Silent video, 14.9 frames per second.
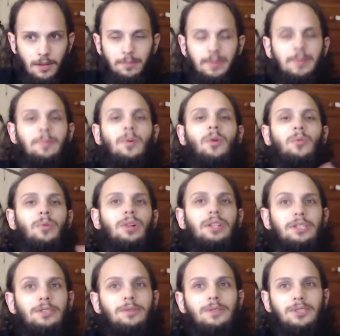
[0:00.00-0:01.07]
Be more
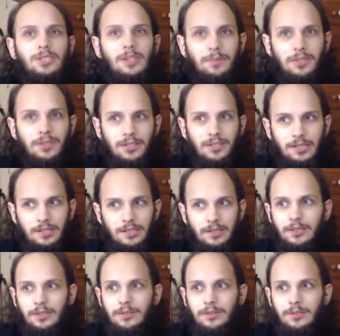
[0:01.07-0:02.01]
willing to accept the